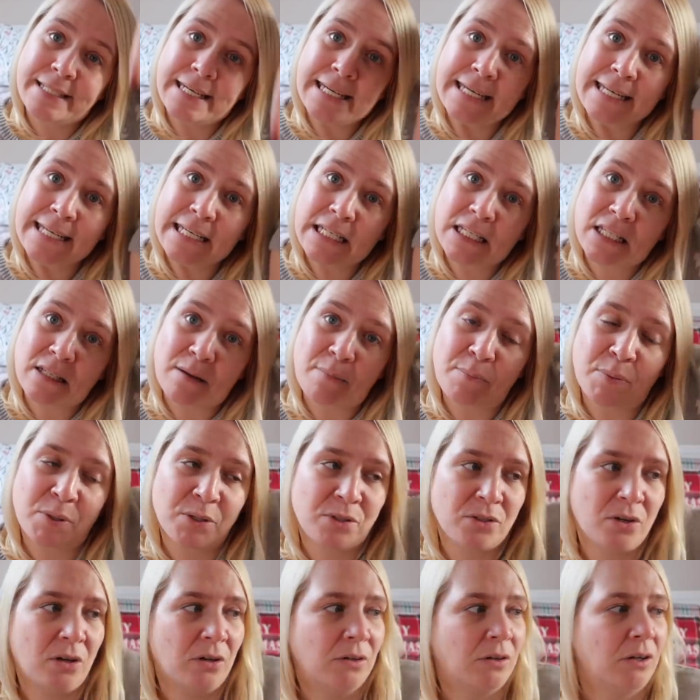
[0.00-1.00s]
delete
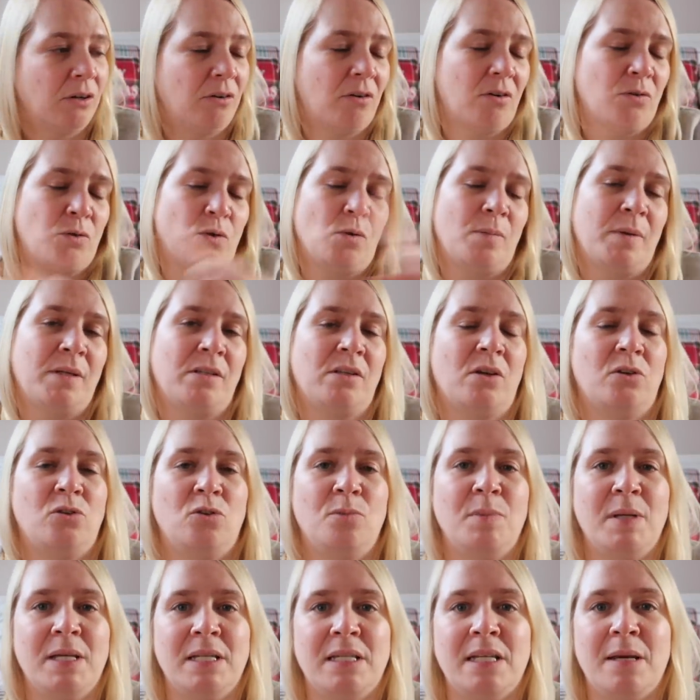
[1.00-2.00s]
button across all my
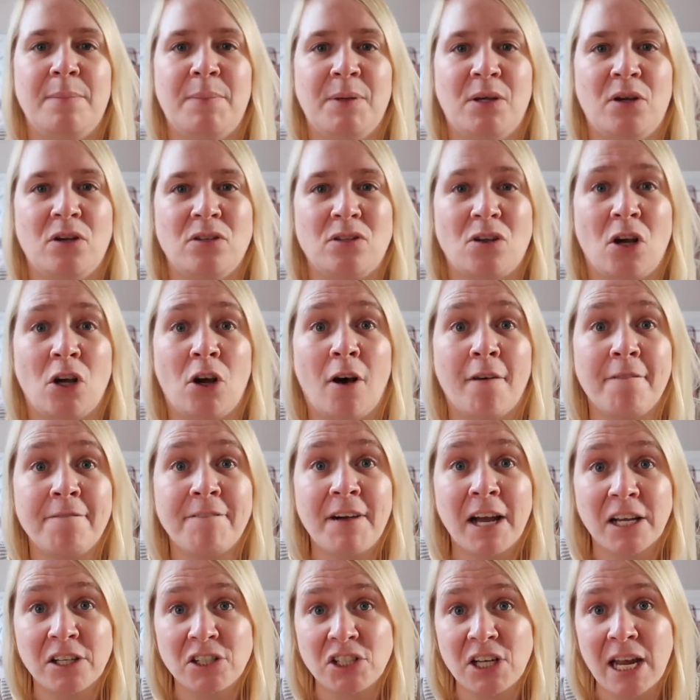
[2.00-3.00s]
social media because I got
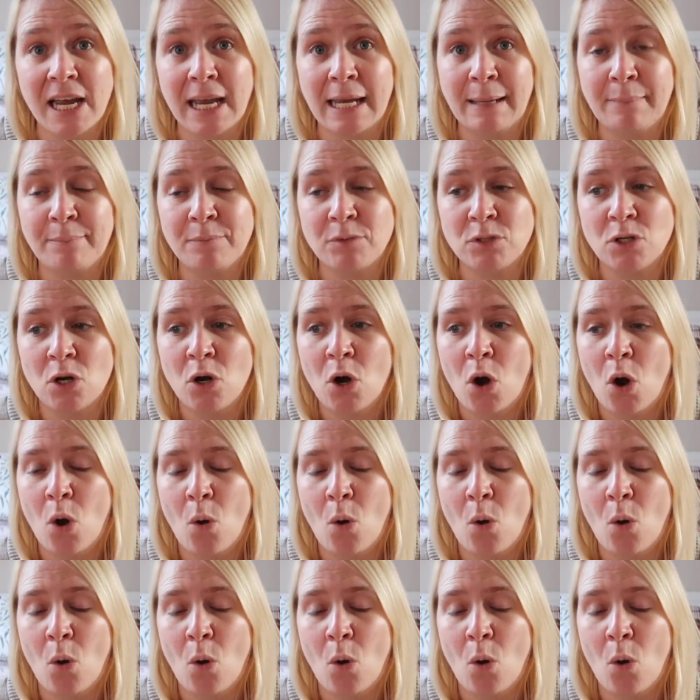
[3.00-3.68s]
fat shamed